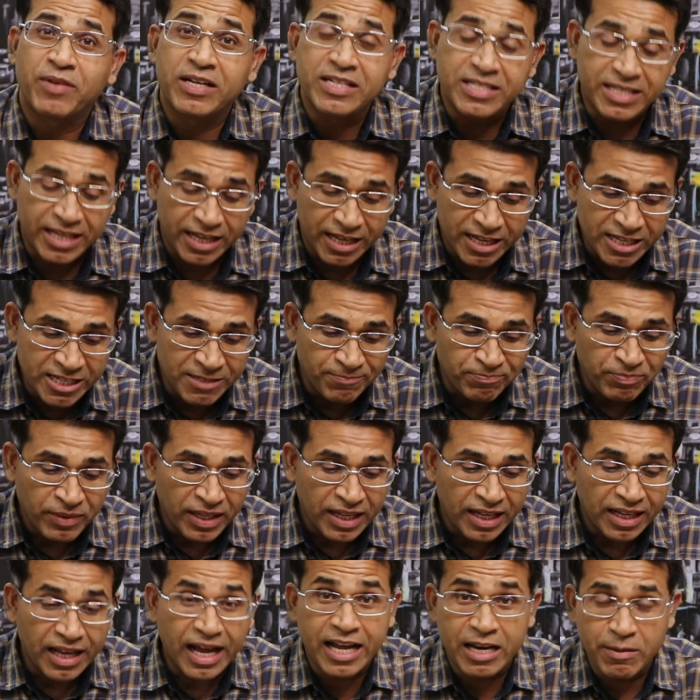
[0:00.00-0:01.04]
It
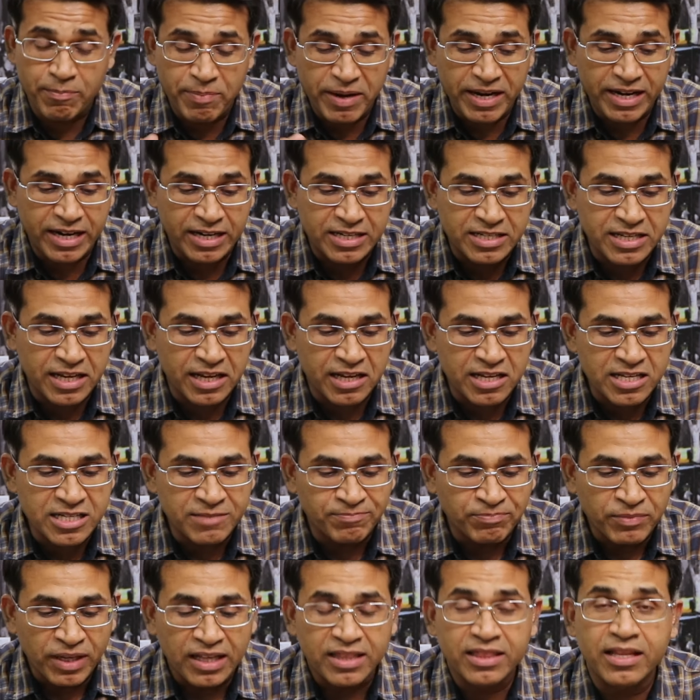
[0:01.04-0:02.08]
says, I repeat, it says,